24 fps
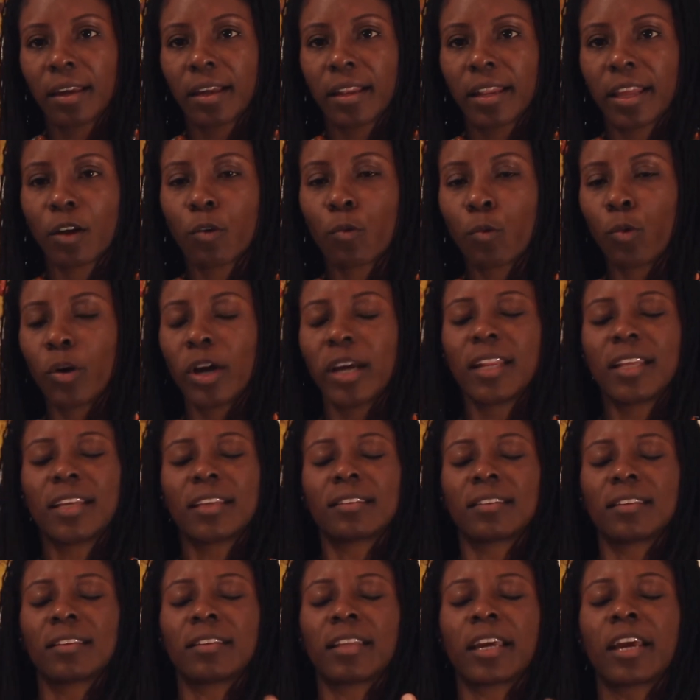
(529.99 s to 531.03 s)
Like, what
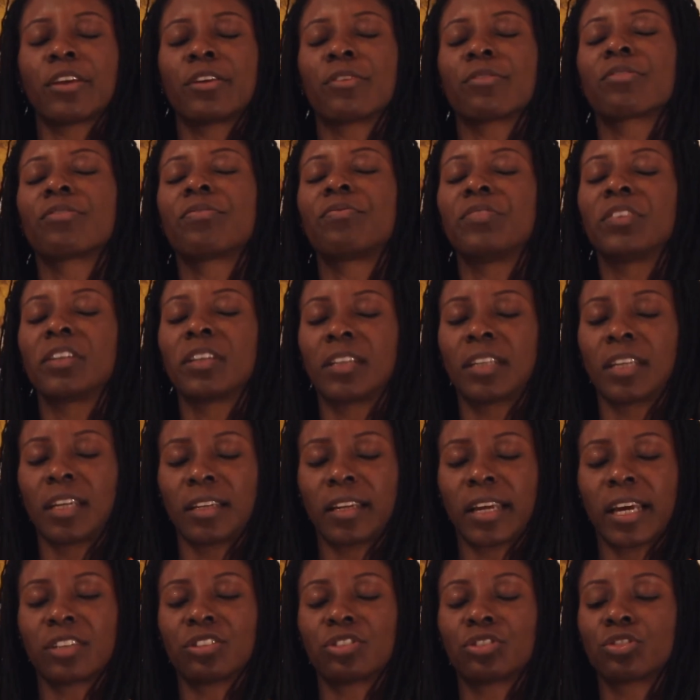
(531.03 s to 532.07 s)
is it that you're feeling
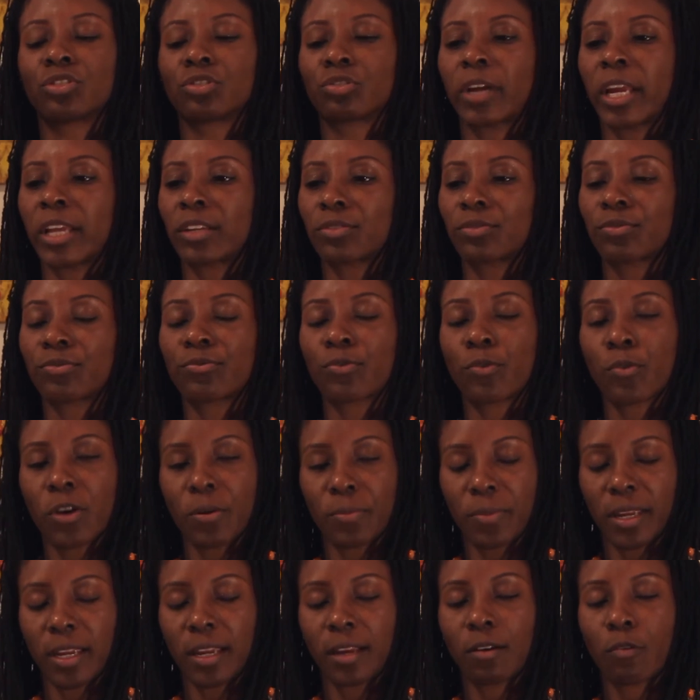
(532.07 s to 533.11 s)
that's
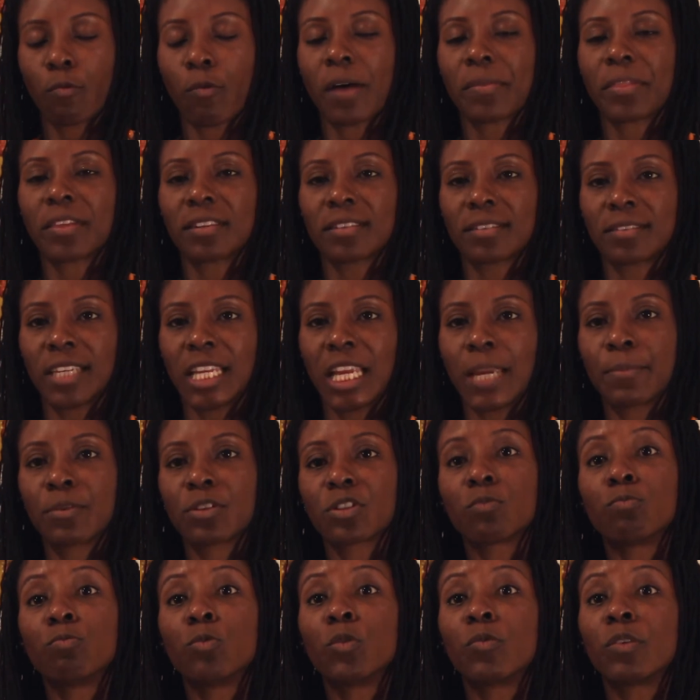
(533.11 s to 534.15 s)
transforming while the steam
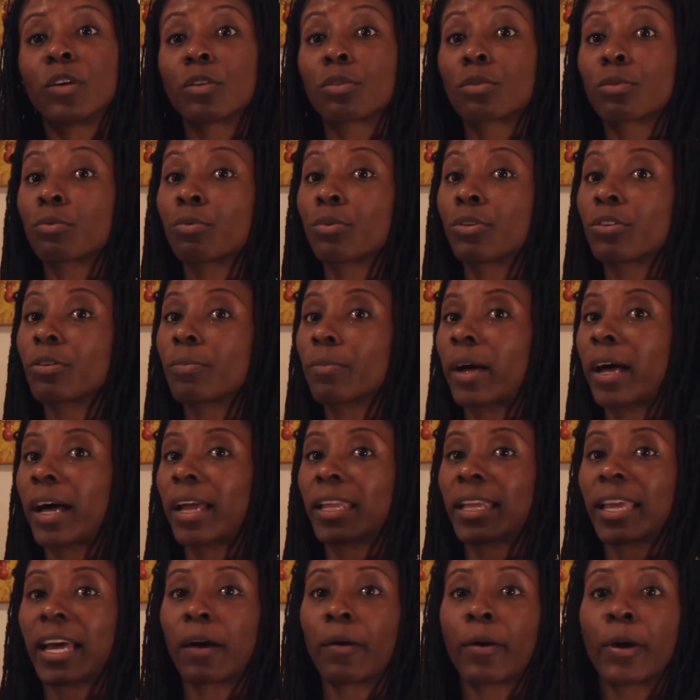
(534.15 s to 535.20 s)
is moving through your
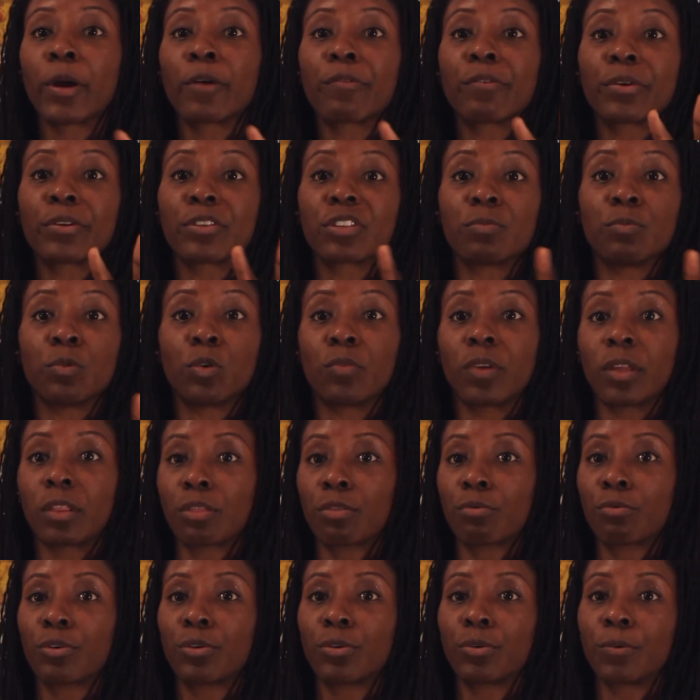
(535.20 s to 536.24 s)
body, however it's moving
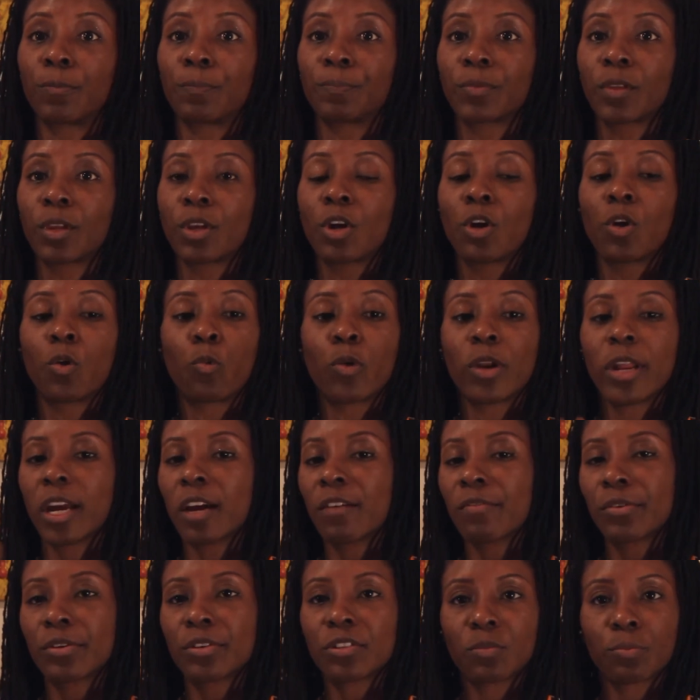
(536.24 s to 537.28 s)
through?
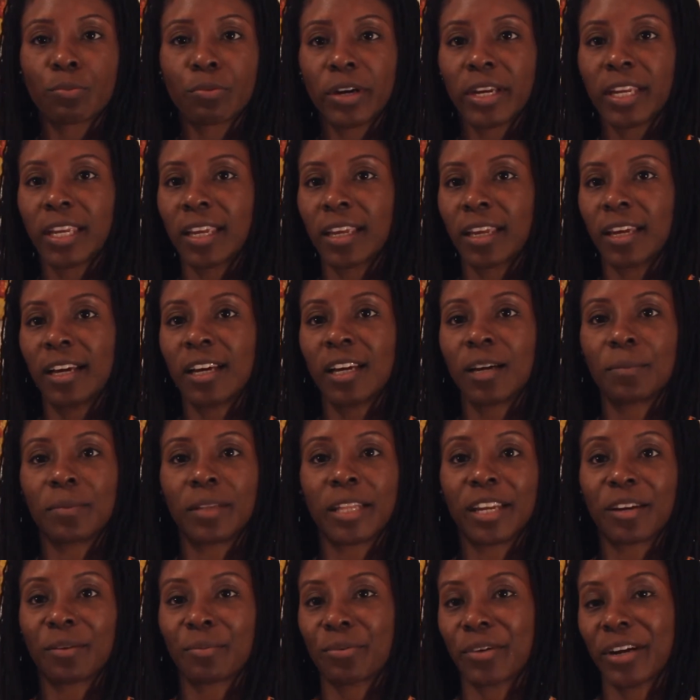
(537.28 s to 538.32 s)
Whatever is breaking up,
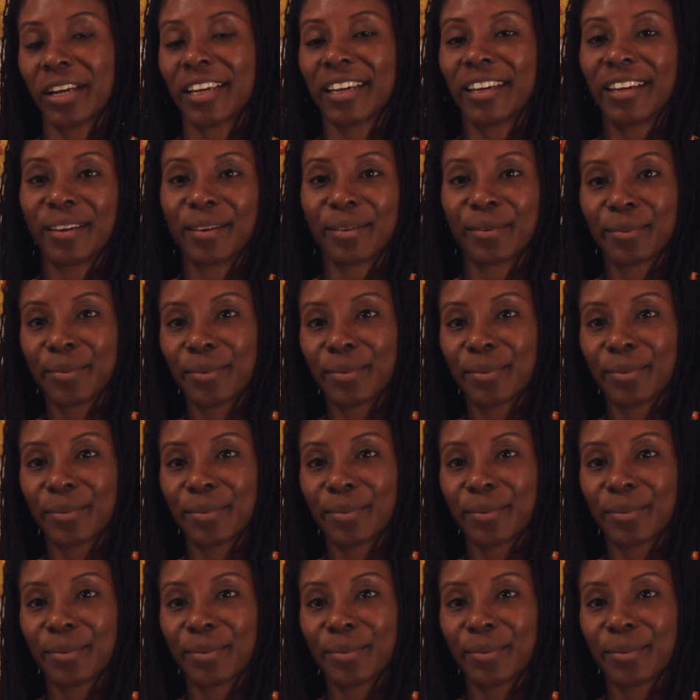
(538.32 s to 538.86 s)
let it break up.